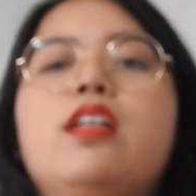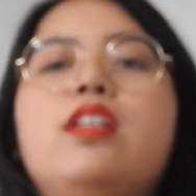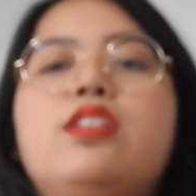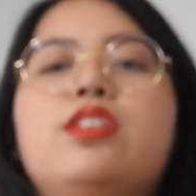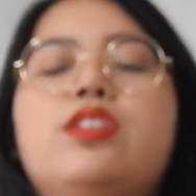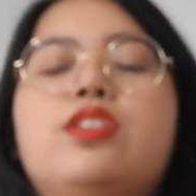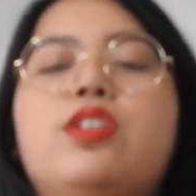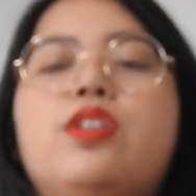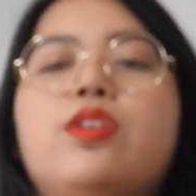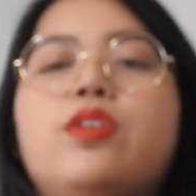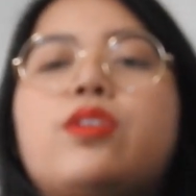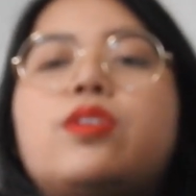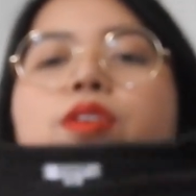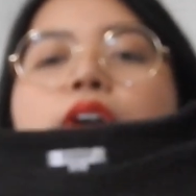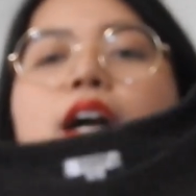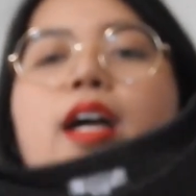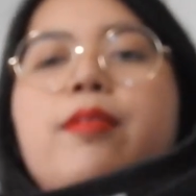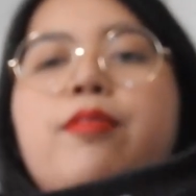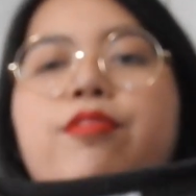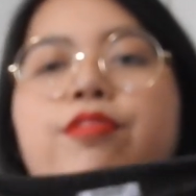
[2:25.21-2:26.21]

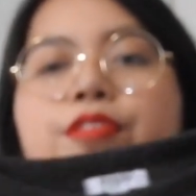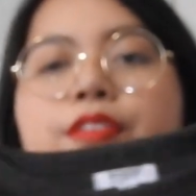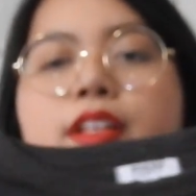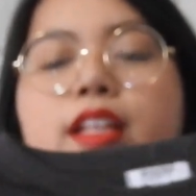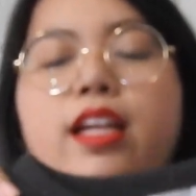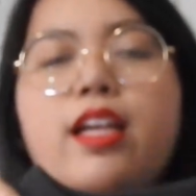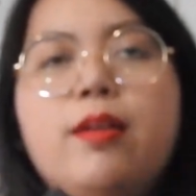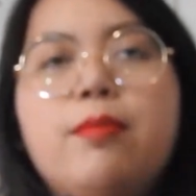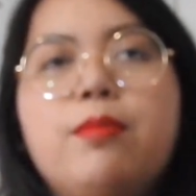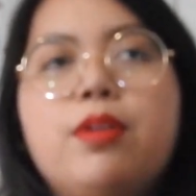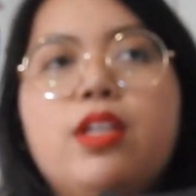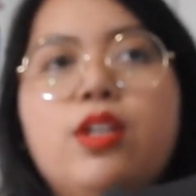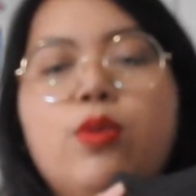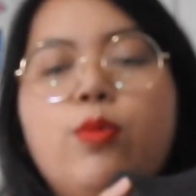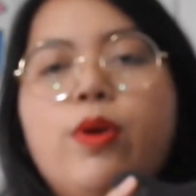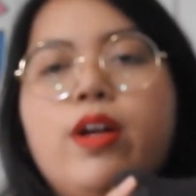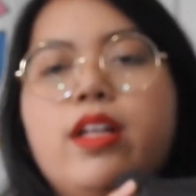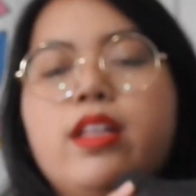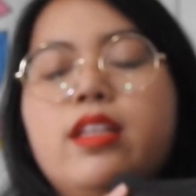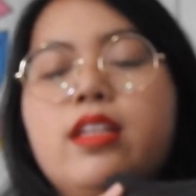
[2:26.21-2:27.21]
so I feel like I'm
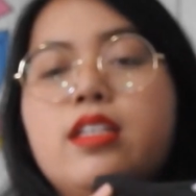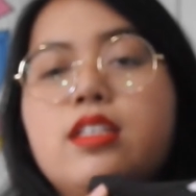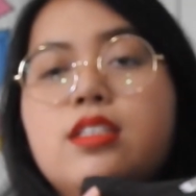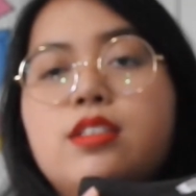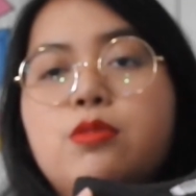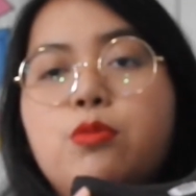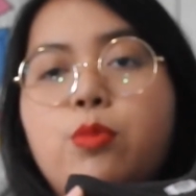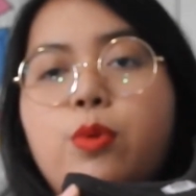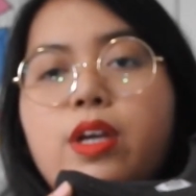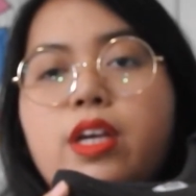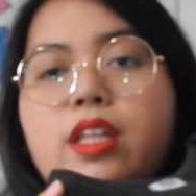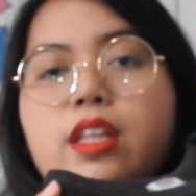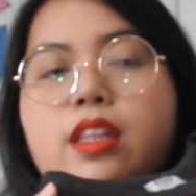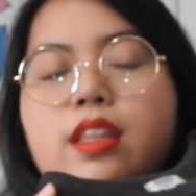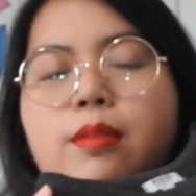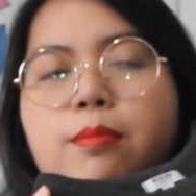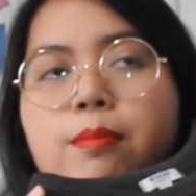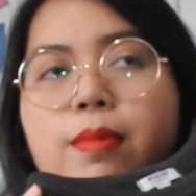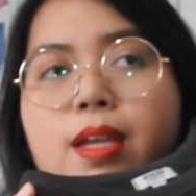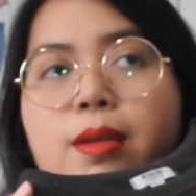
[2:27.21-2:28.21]
gonna wear this
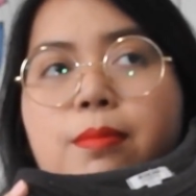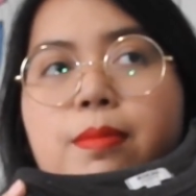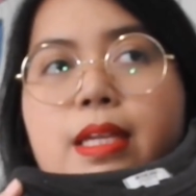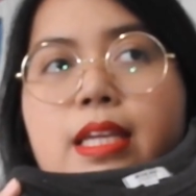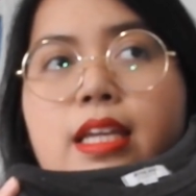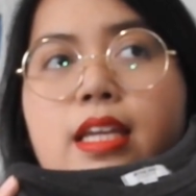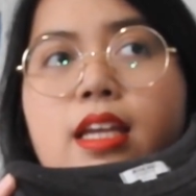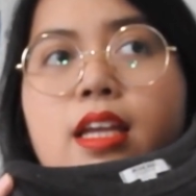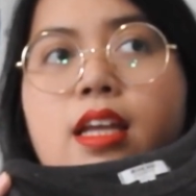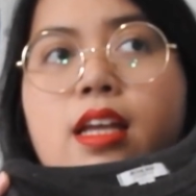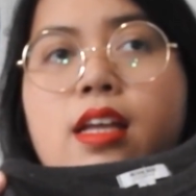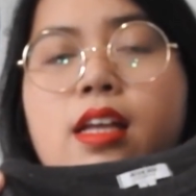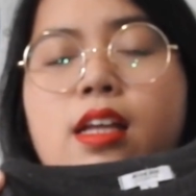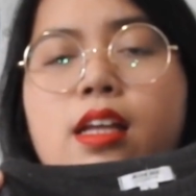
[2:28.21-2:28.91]
with maybe